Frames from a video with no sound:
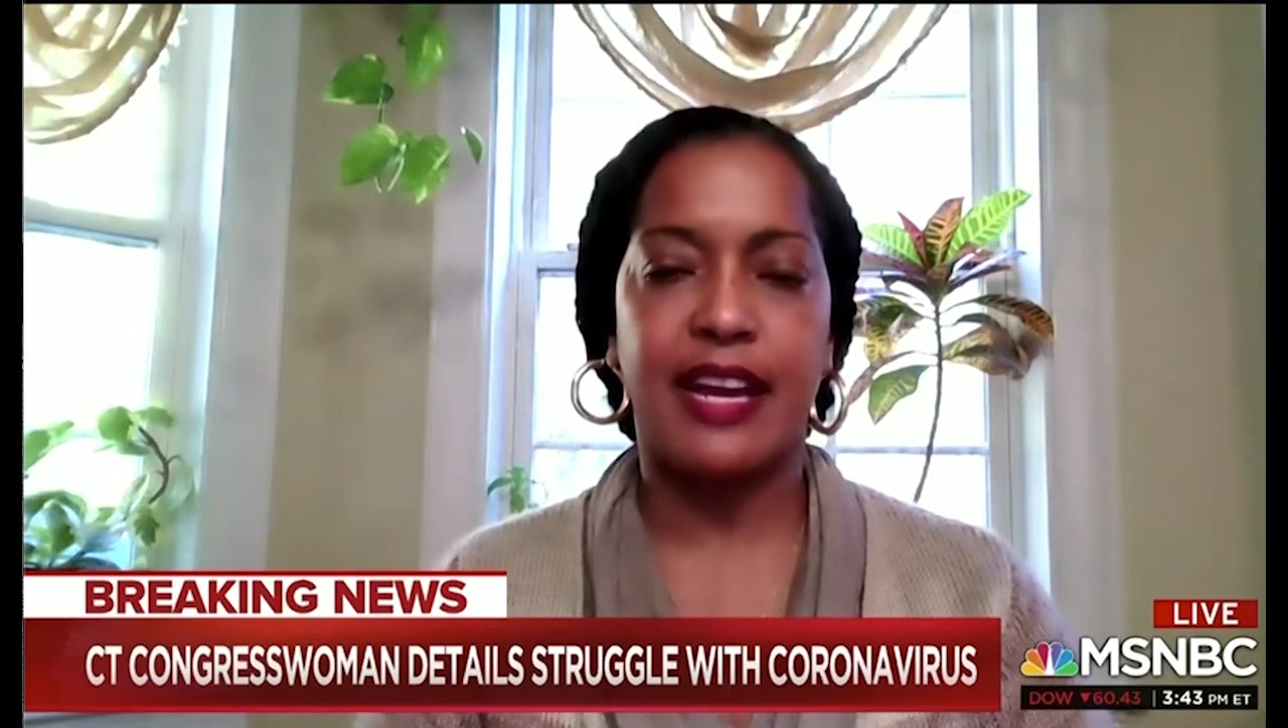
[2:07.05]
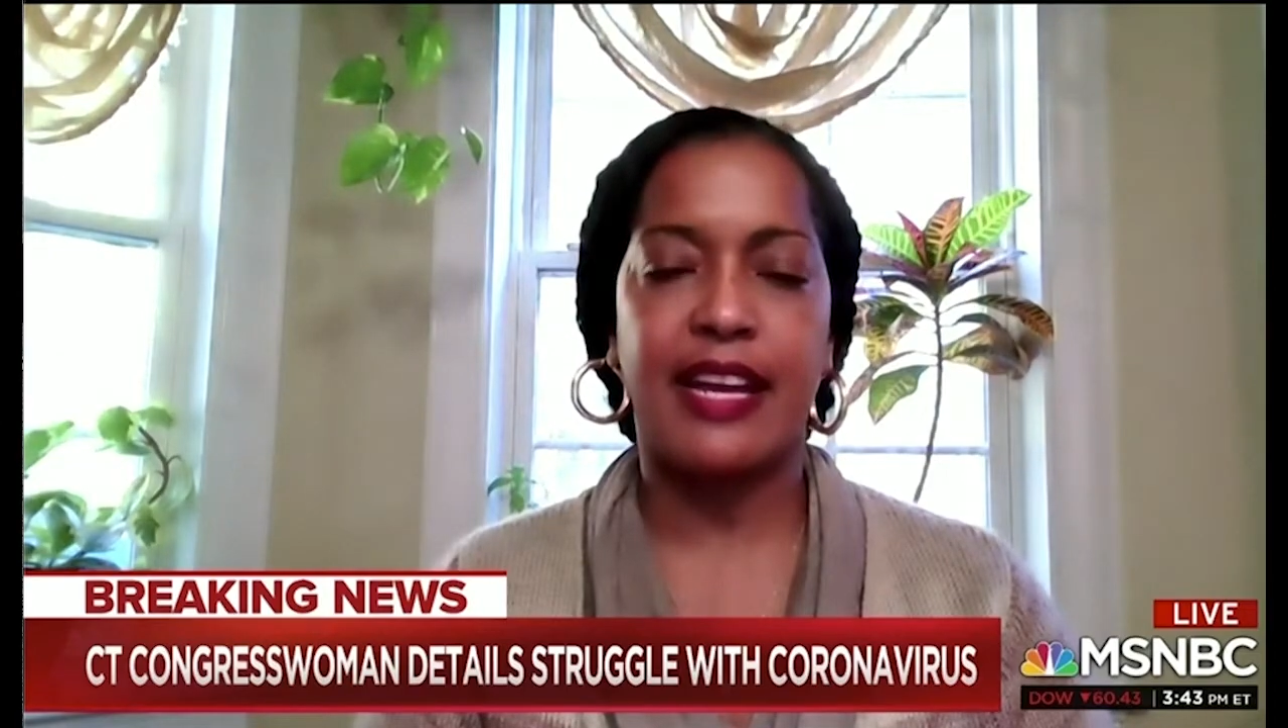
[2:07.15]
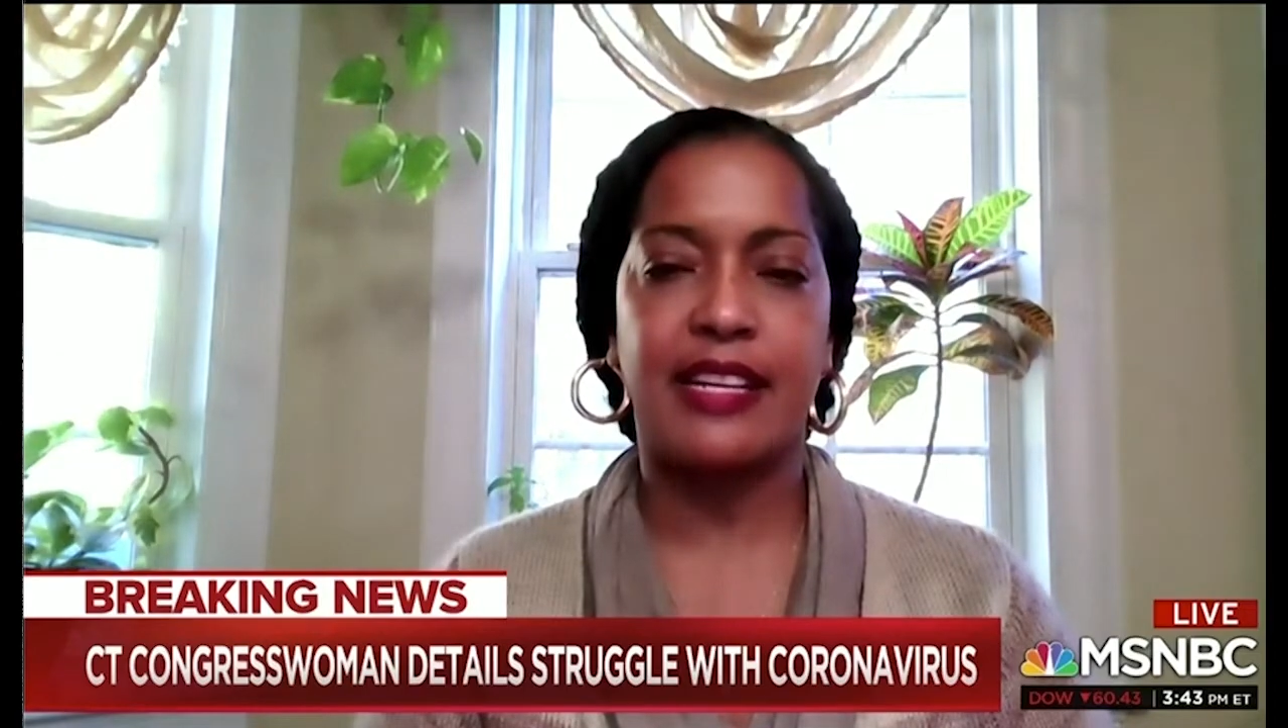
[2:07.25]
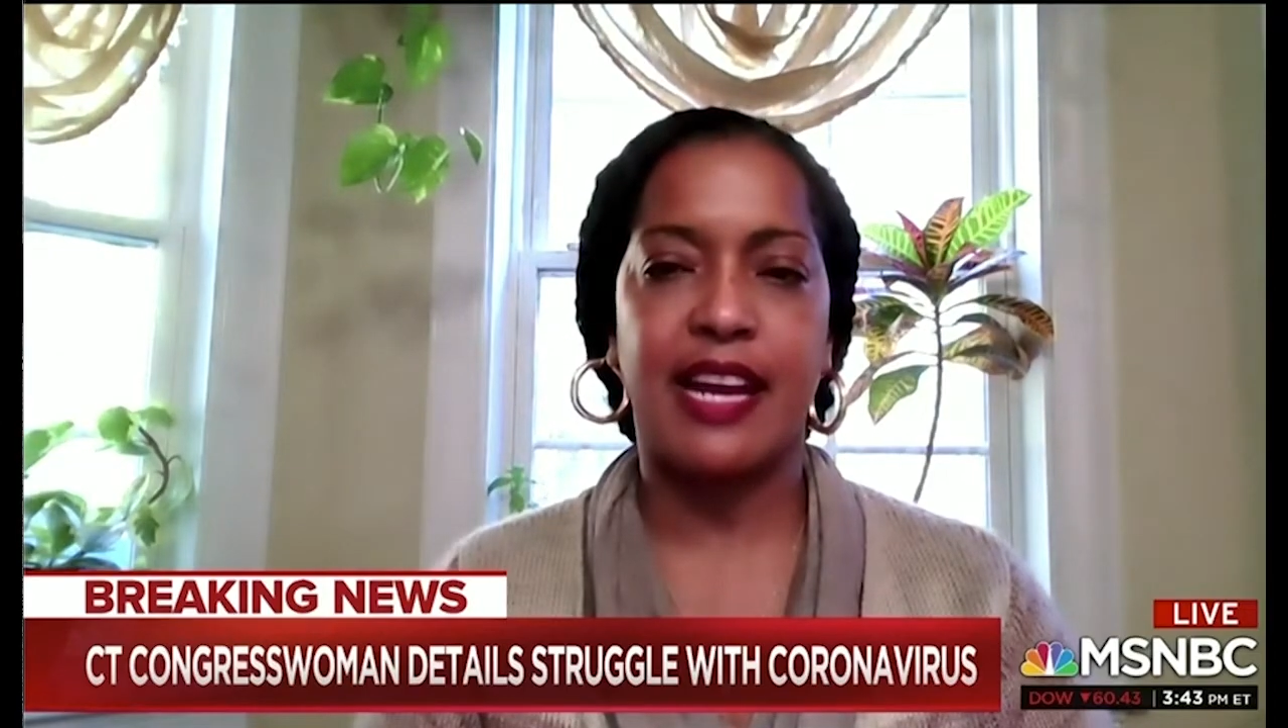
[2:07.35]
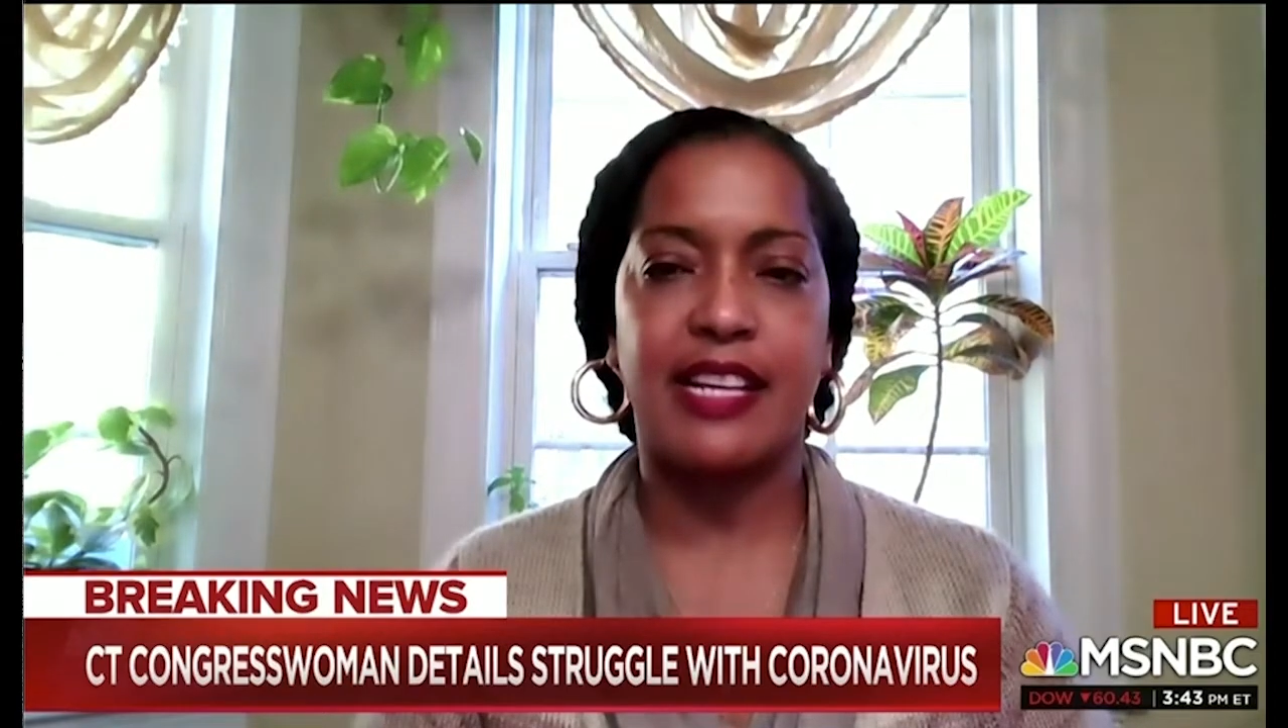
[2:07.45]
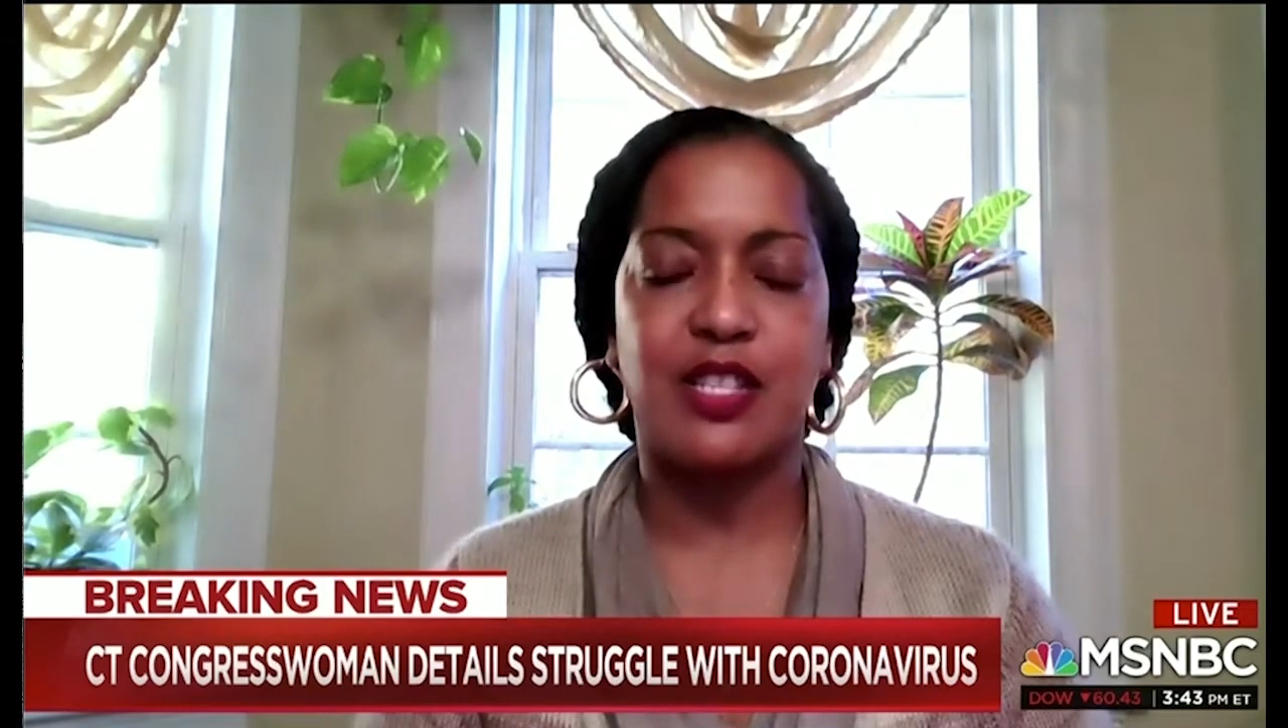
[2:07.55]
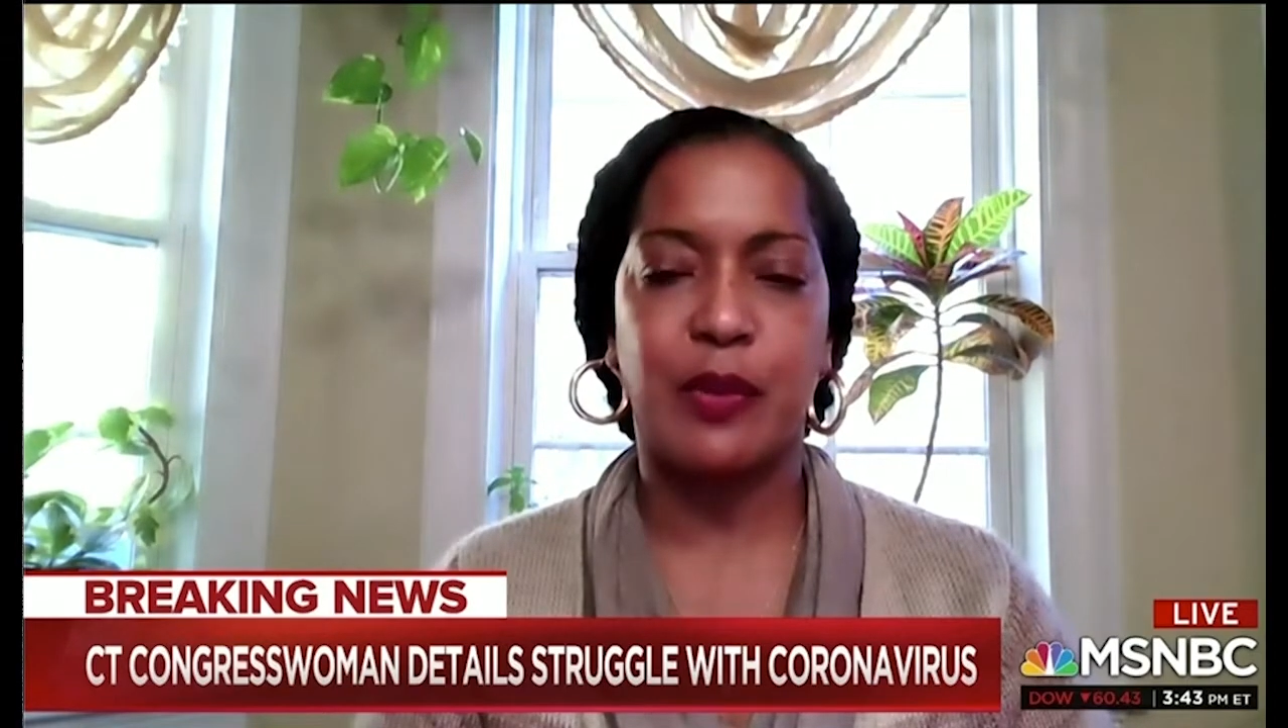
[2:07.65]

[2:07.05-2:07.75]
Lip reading: I had night